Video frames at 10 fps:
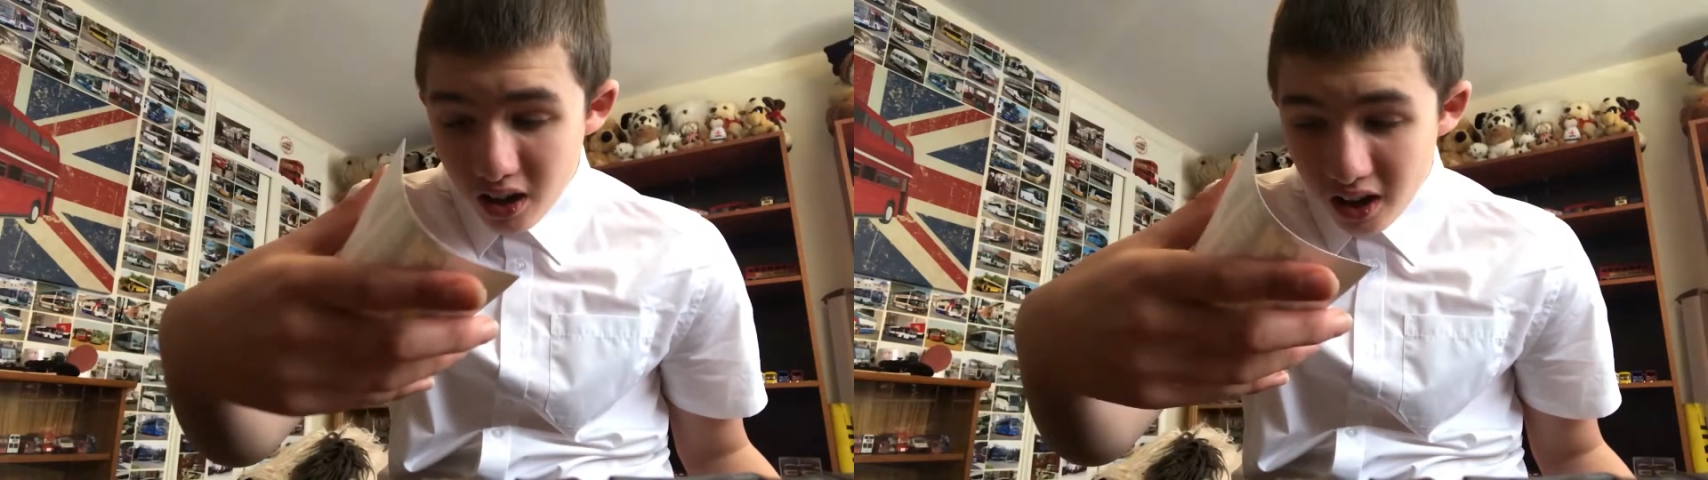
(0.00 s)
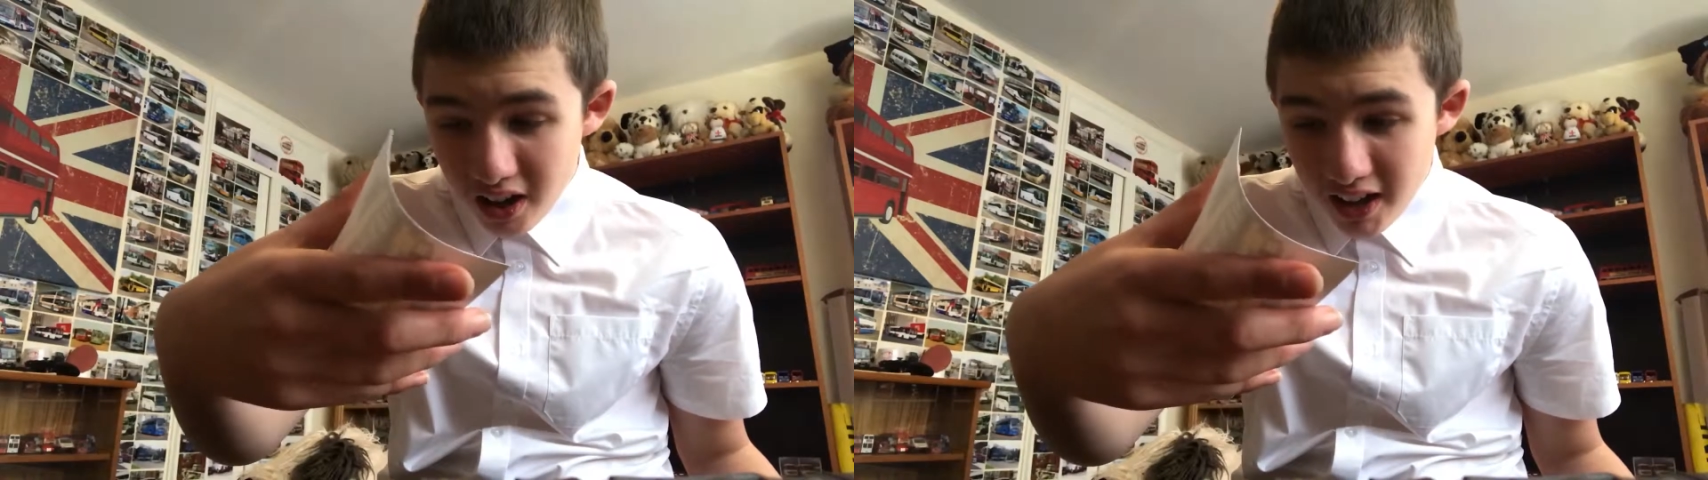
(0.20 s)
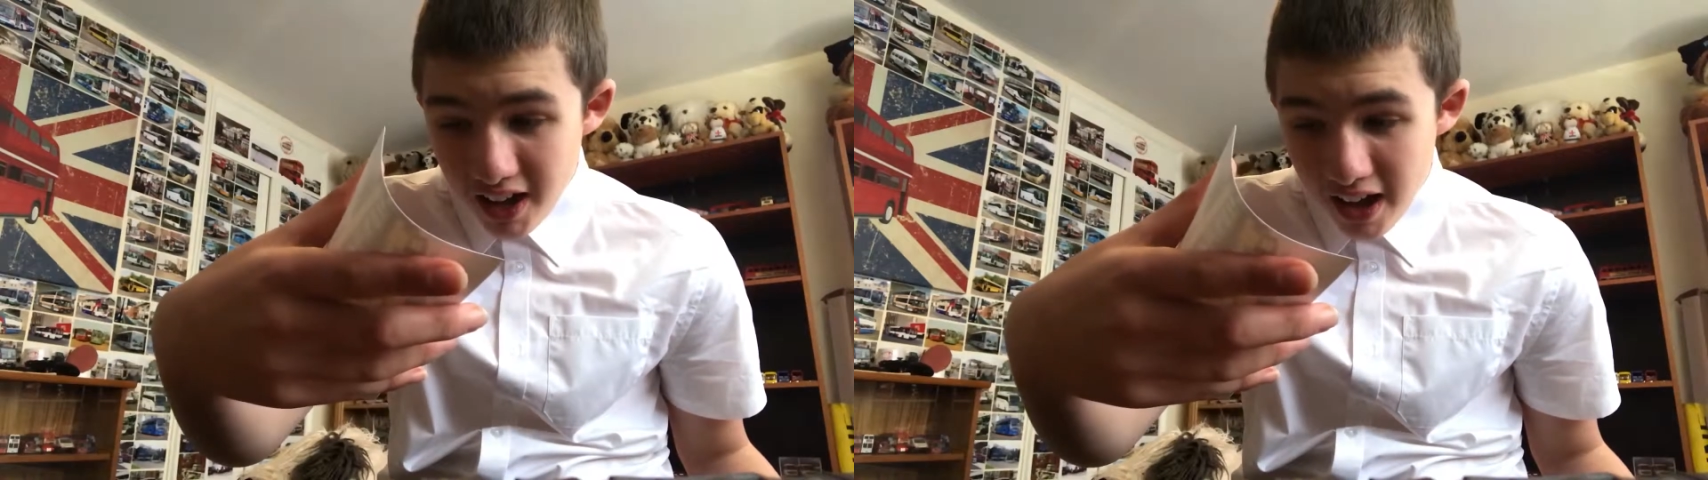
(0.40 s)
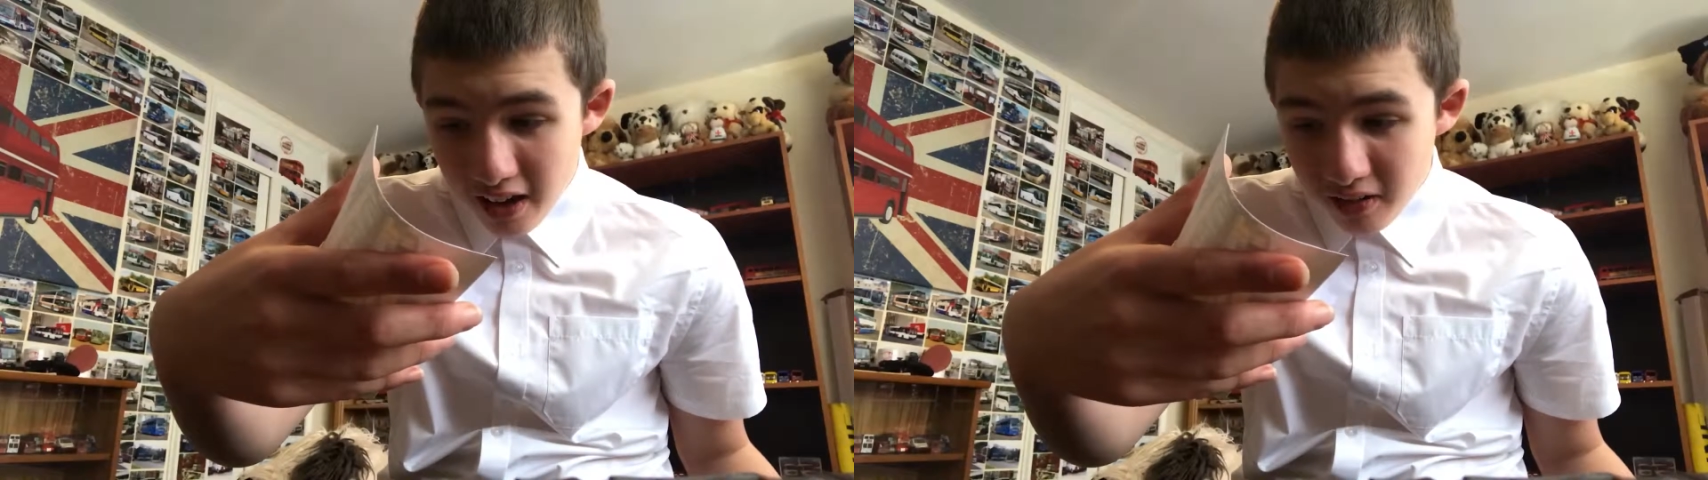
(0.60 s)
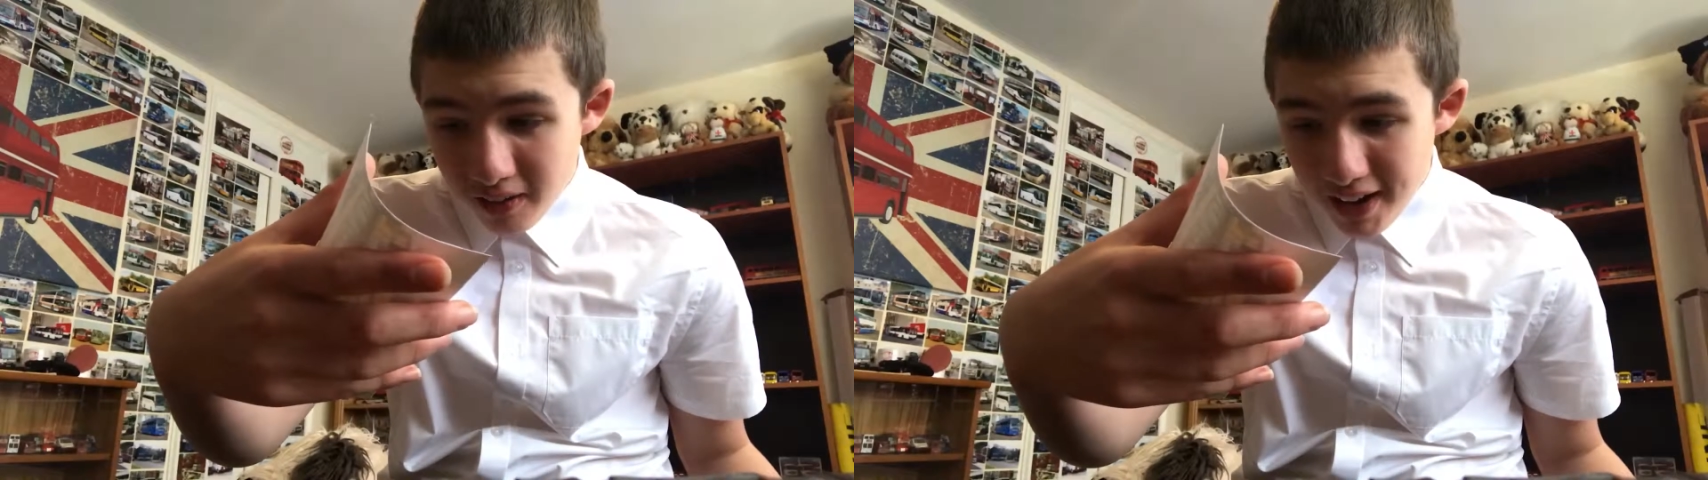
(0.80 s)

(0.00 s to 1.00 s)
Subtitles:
RIL